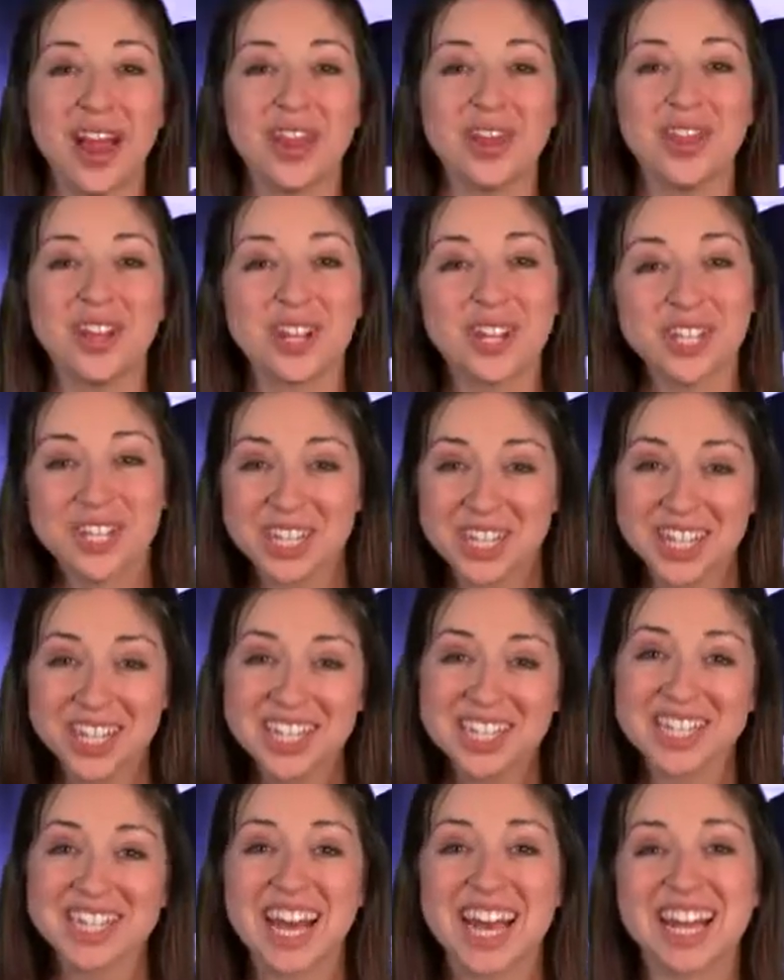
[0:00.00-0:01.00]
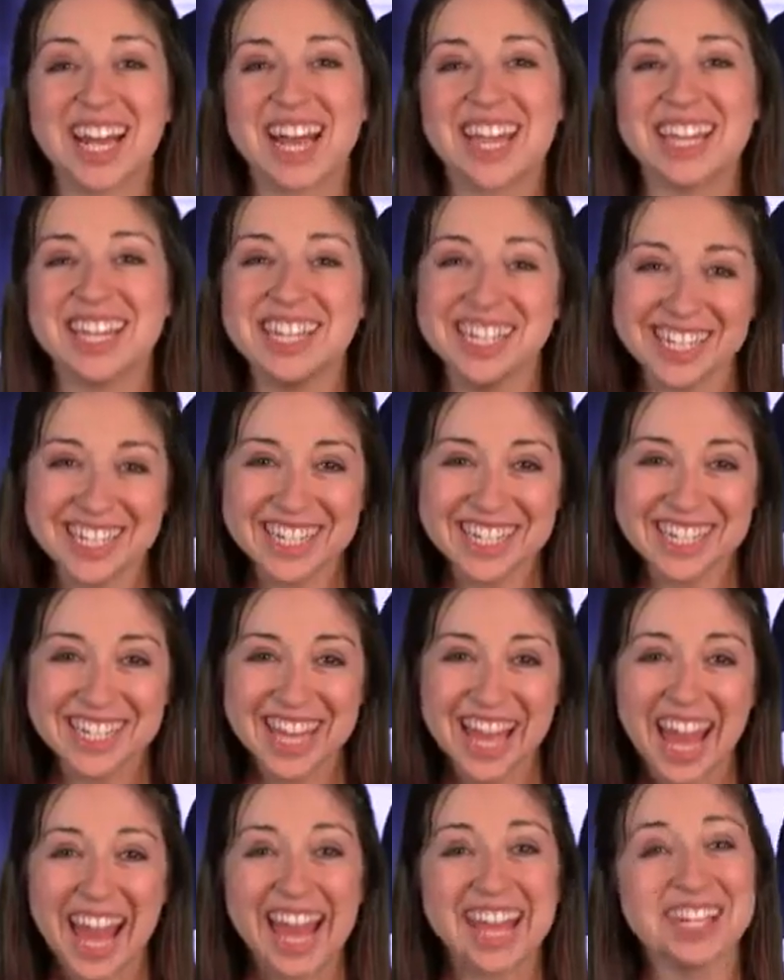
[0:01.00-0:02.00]
The cookies that I eat
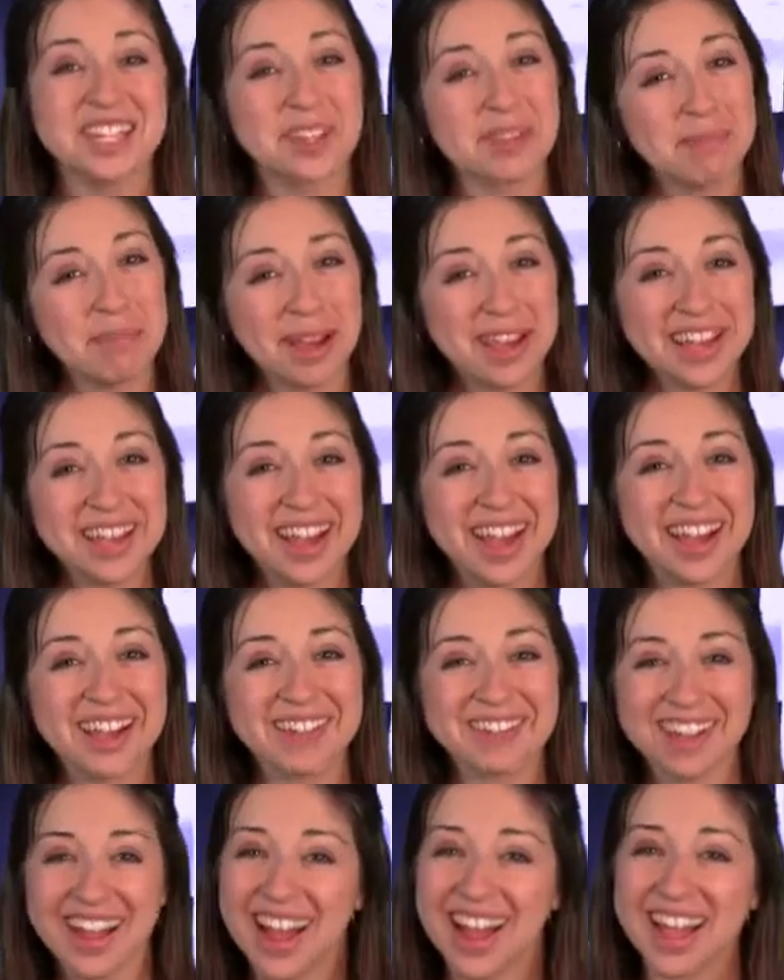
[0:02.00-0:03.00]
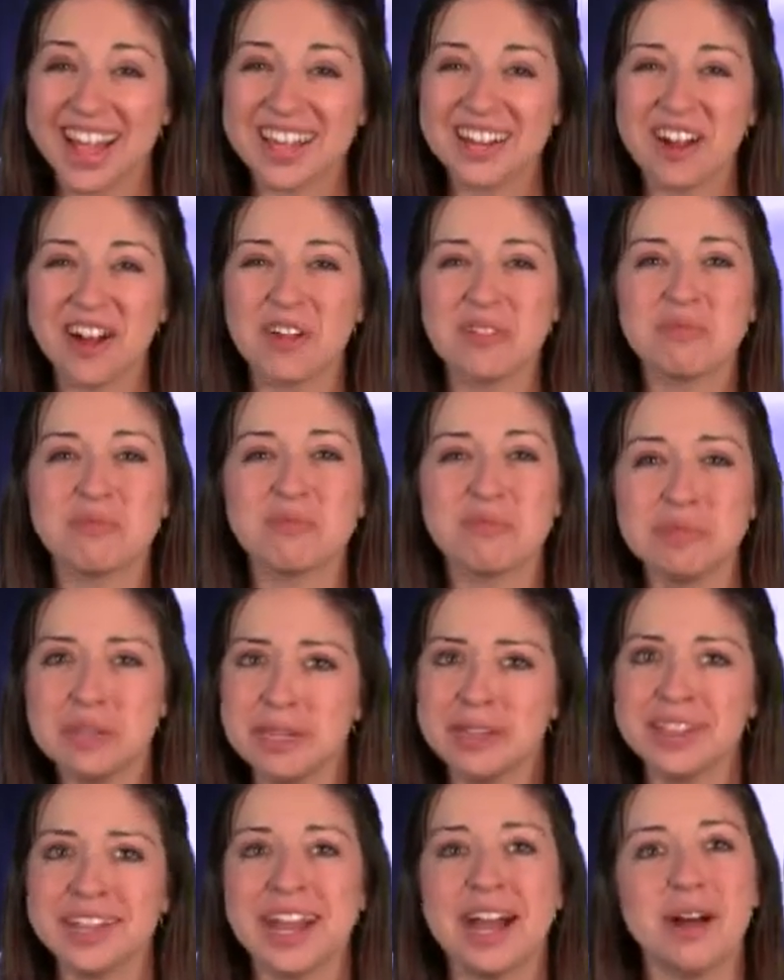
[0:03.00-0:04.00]
and the bike I ride are
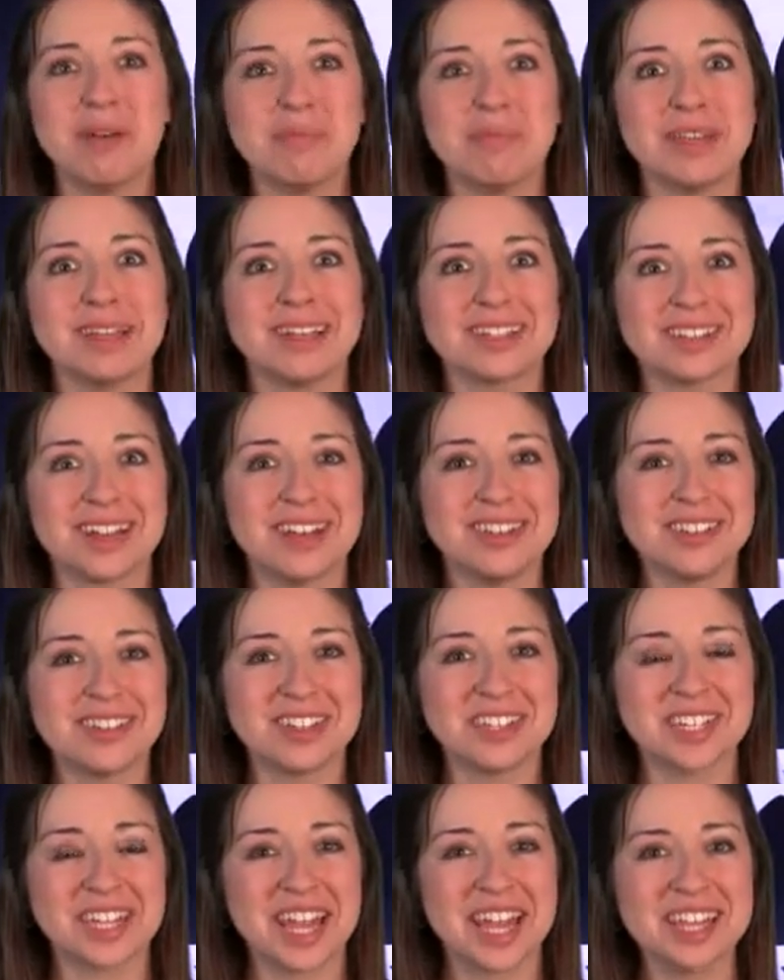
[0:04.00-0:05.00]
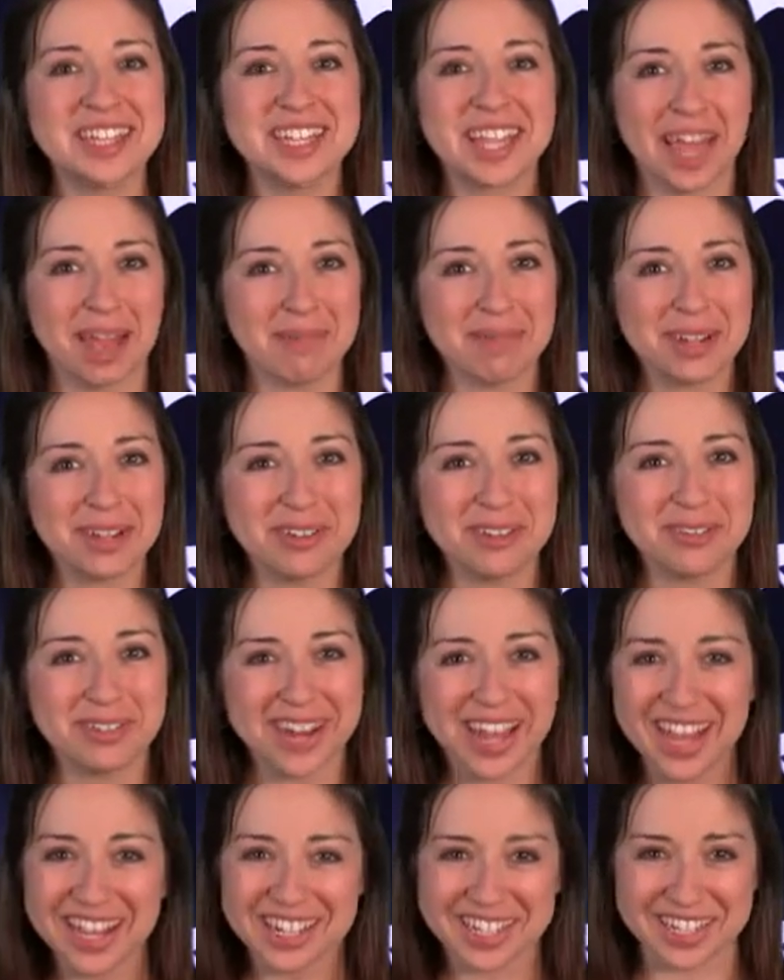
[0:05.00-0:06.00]
really helping us understand chemical
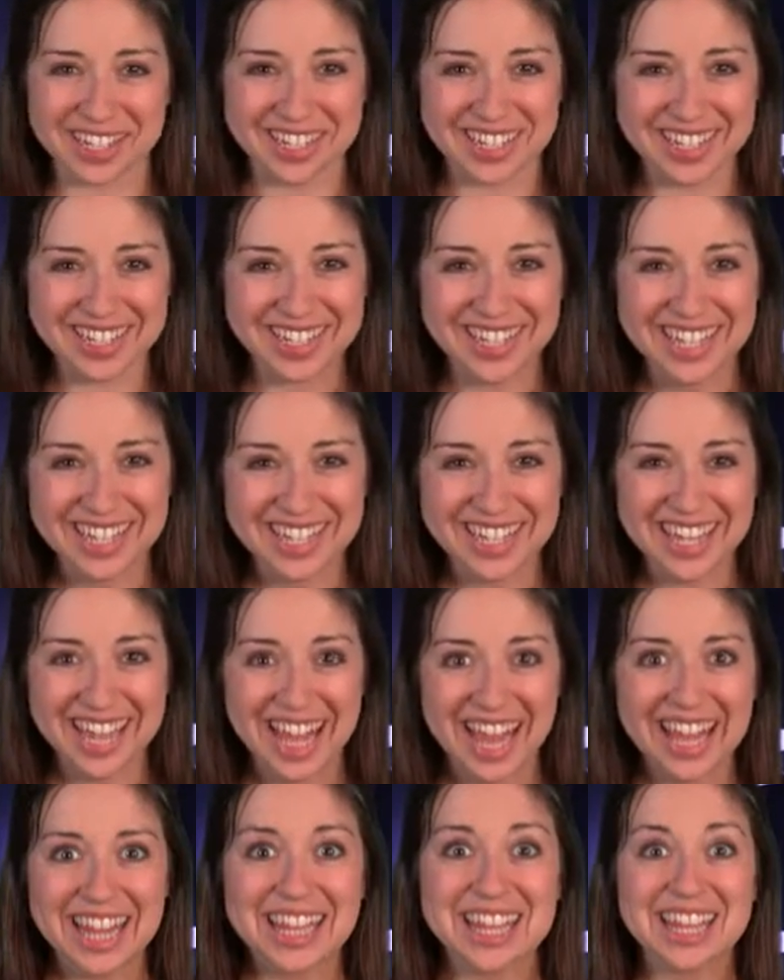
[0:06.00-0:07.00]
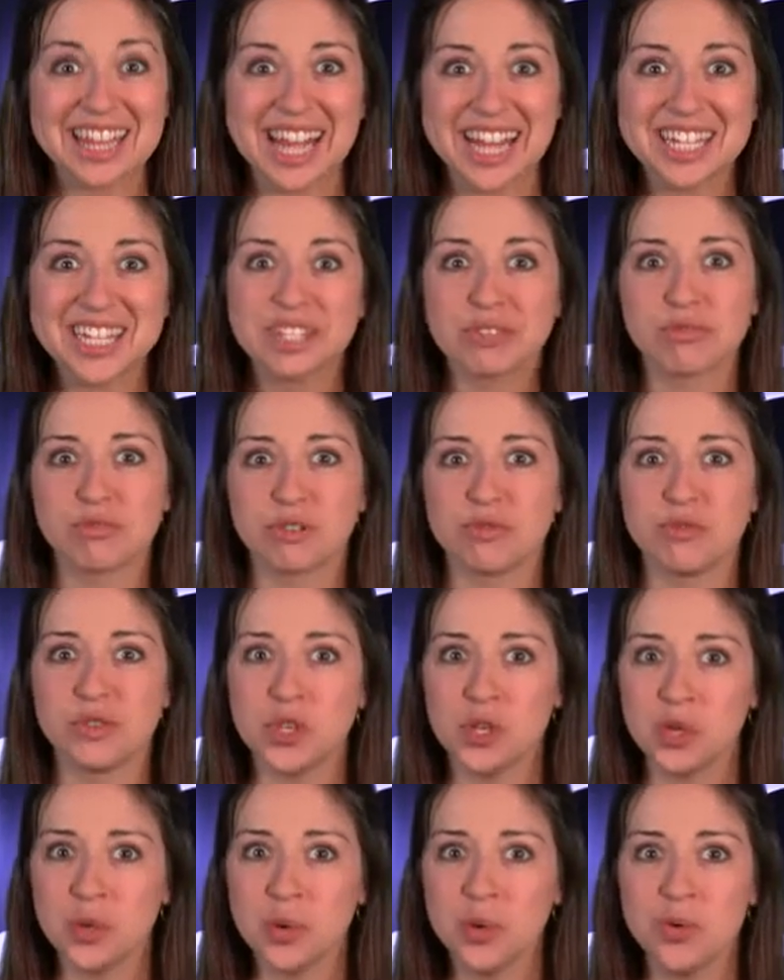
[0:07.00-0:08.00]
reactions. Let's
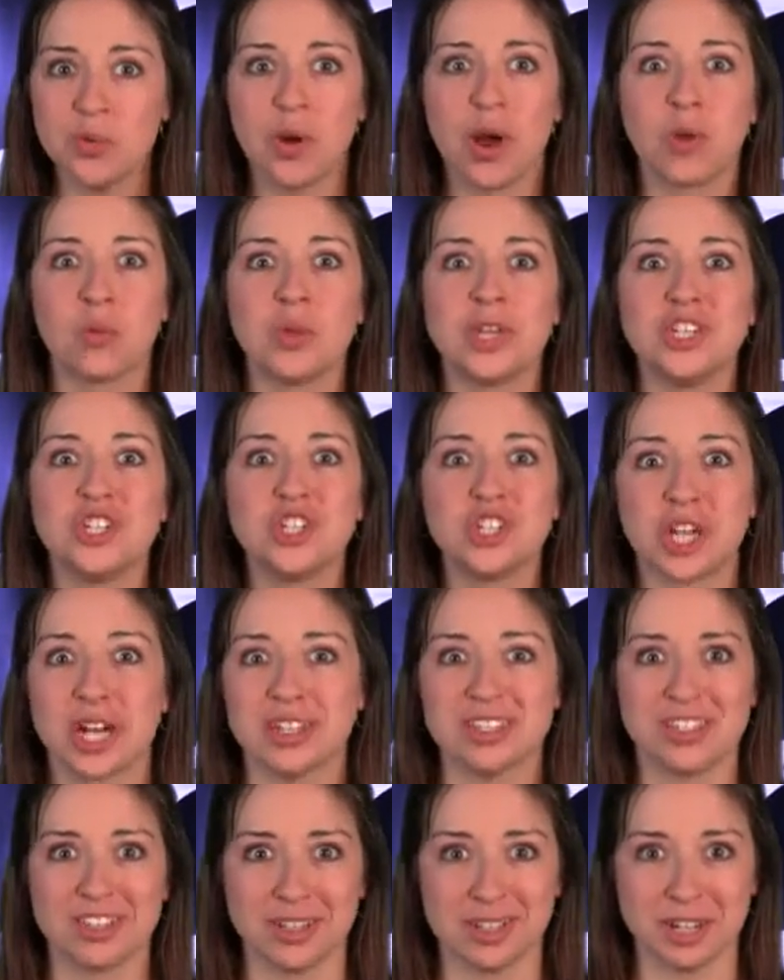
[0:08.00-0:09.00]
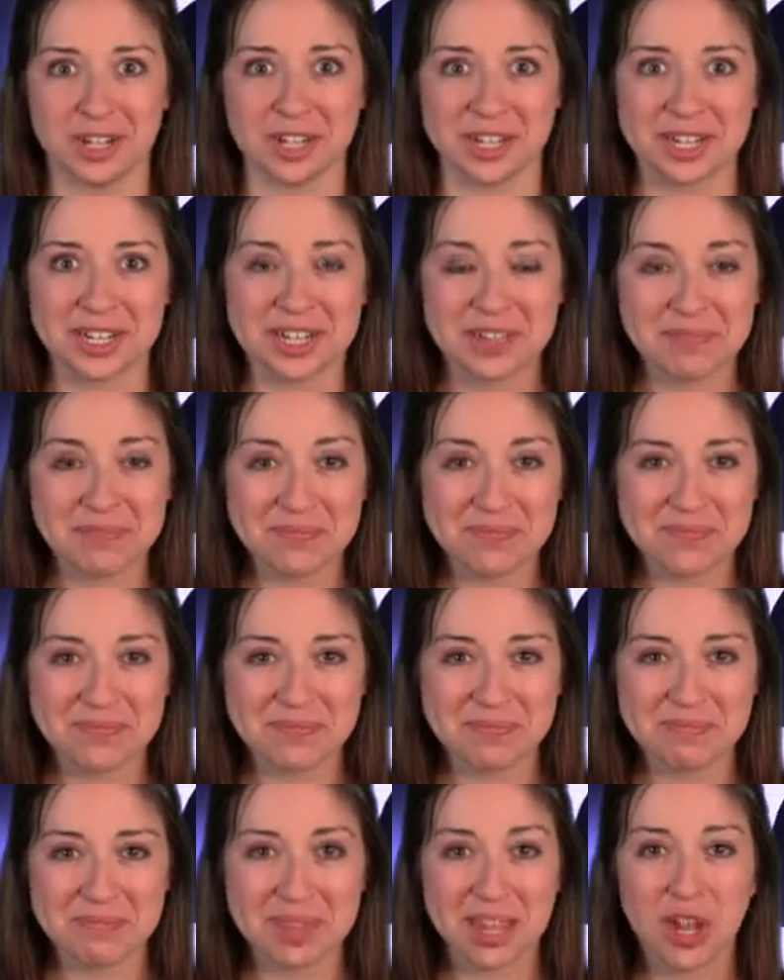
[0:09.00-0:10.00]
review what we just learned.
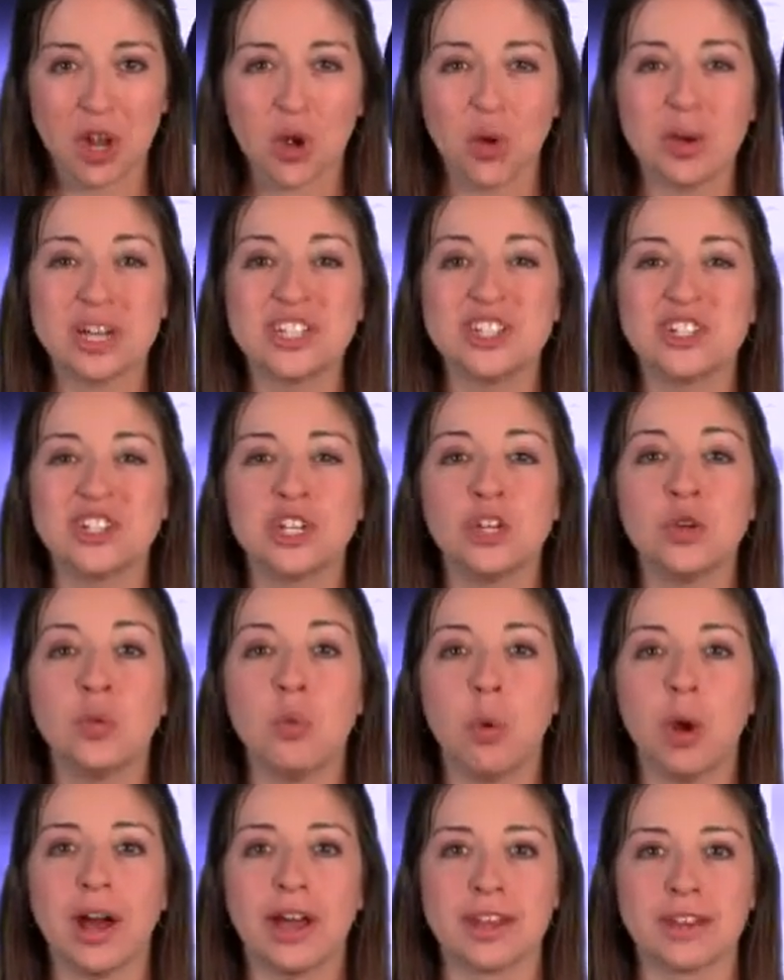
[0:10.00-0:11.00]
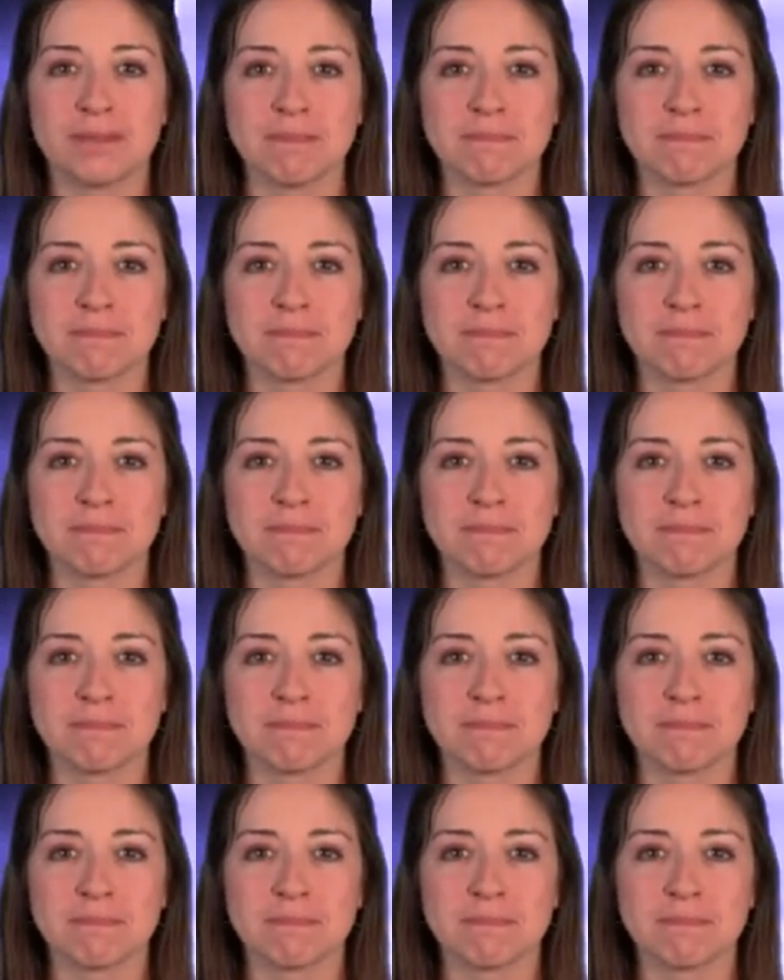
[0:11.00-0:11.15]
Question 1.